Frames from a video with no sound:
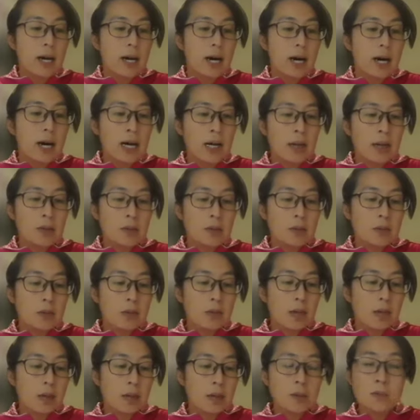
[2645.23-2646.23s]
Um, so
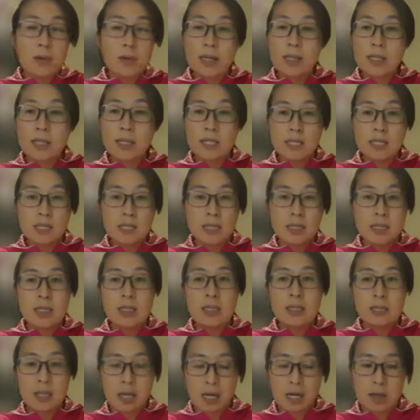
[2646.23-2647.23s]
there was one incident
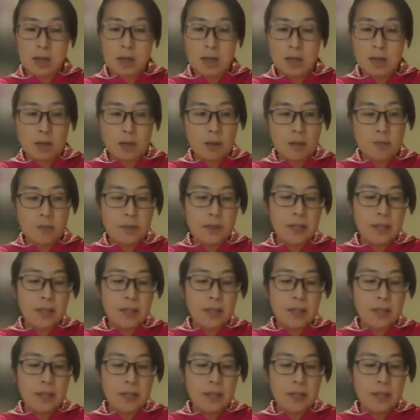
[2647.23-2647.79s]
in later